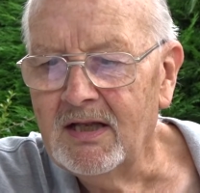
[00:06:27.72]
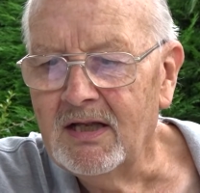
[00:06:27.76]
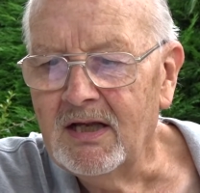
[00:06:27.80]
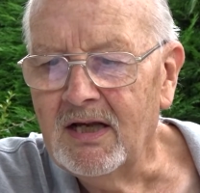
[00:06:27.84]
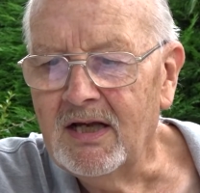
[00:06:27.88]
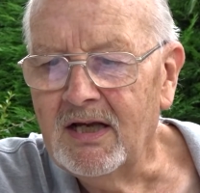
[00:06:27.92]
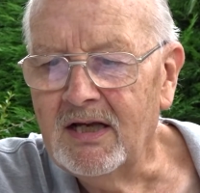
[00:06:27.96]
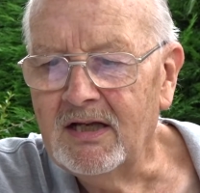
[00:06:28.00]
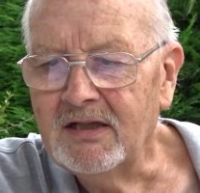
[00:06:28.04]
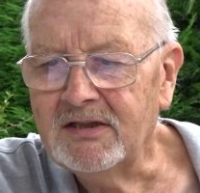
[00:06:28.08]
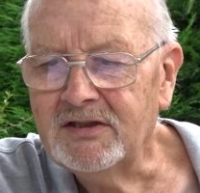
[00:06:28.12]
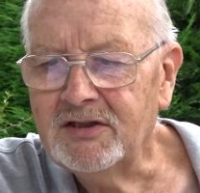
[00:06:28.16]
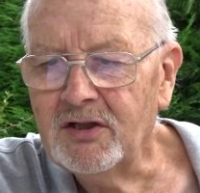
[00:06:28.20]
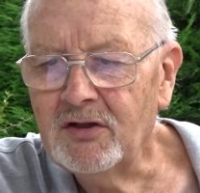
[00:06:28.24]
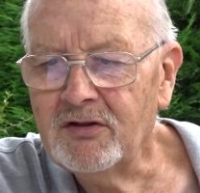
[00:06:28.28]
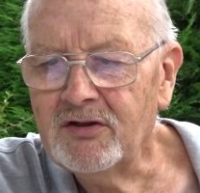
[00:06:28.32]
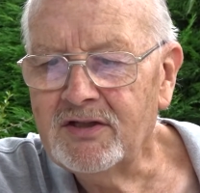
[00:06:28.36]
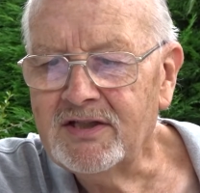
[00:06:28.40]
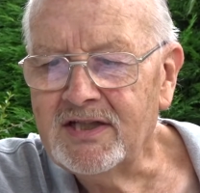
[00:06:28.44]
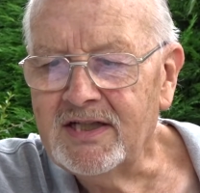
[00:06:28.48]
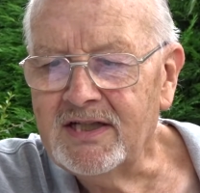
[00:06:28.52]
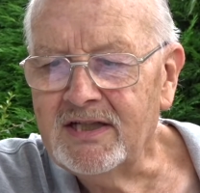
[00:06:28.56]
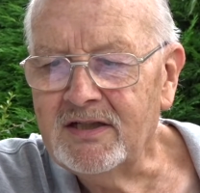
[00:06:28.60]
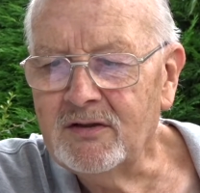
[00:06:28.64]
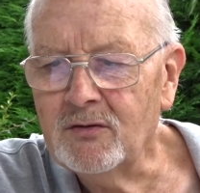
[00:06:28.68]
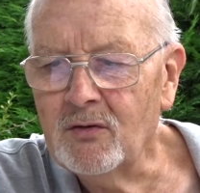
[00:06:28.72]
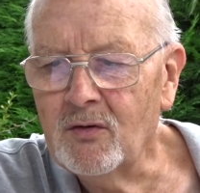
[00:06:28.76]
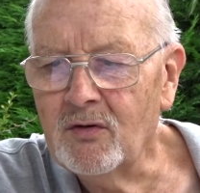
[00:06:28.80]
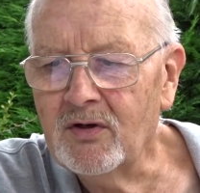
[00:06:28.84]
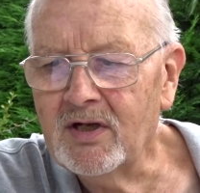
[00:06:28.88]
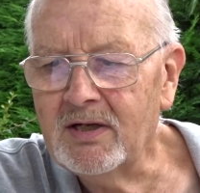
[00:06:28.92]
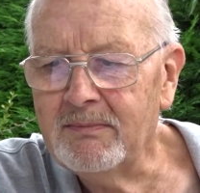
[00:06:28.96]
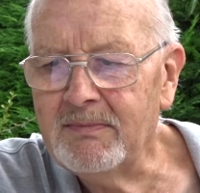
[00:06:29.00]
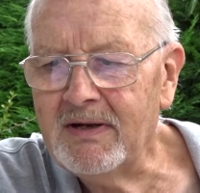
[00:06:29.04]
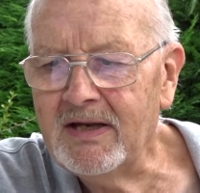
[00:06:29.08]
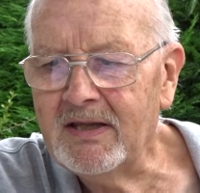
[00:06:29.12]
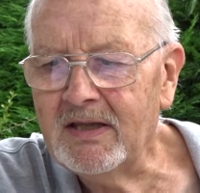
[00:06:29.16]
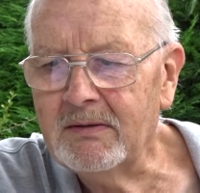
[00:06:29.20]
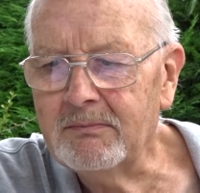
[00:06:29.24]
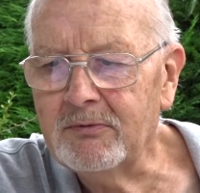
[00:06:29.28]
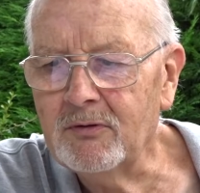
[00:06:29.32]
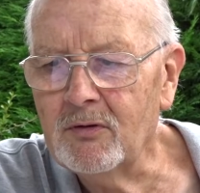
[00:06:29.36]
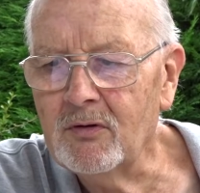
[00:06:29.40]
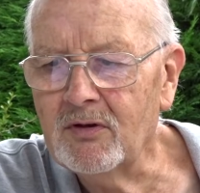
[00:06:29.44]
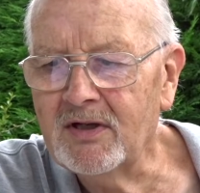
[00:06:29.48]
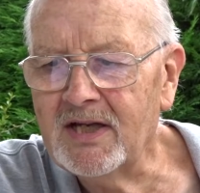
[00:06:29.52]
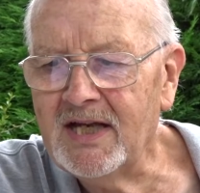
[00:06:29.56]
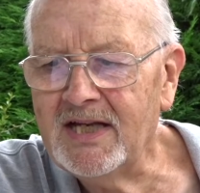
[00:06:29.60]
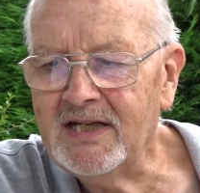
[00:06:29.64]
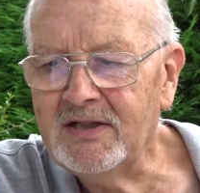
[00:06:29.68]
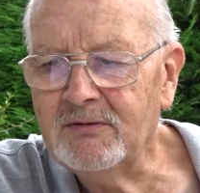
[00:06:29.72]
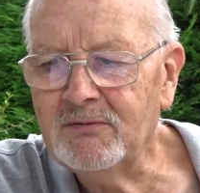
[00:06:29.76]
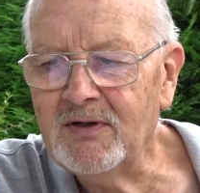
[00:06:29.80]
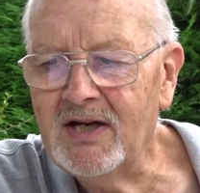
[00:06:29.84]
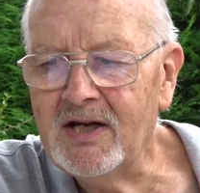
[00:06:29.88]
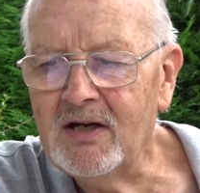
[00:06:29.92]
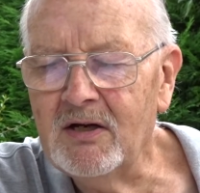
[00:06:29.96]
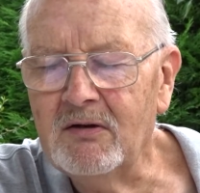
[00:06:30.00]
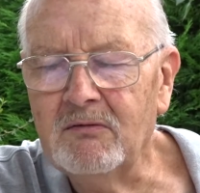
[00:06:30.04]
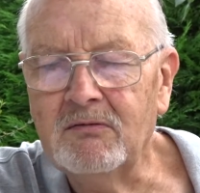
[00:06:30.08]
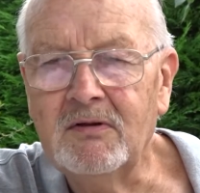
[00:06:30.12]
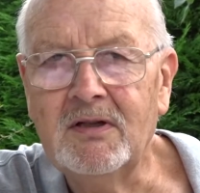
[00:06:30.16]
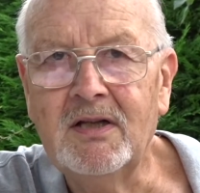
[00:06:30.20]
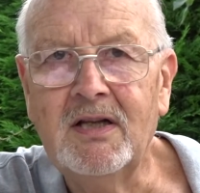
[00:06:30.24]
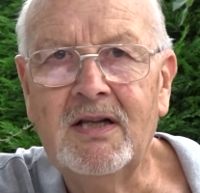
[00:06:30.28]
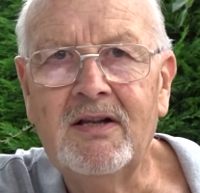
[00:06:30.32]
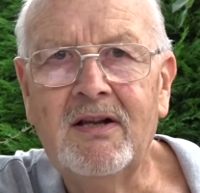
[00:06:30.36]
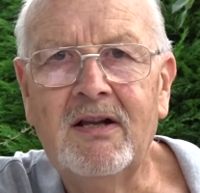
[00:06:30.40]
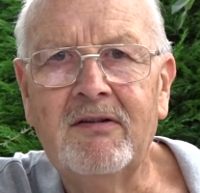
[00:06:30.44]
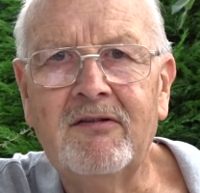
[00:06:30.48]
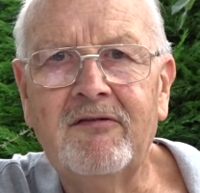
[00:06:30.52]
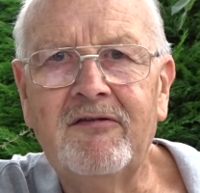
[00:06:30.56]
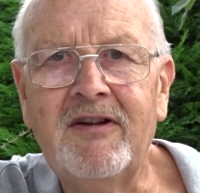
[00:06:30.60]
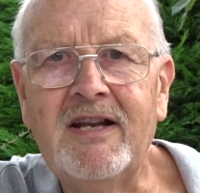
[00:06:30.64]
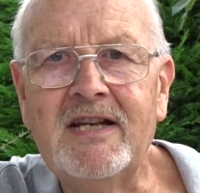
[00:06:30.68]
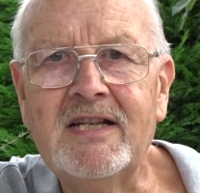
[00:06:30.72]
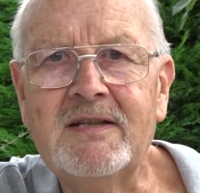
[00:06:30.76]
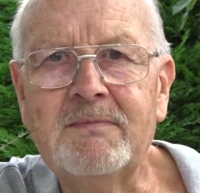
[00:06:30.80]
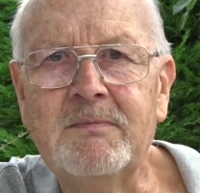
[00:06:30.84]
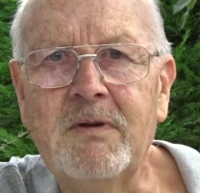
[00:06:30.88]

Uh, John T talking about the broad gauge rail fence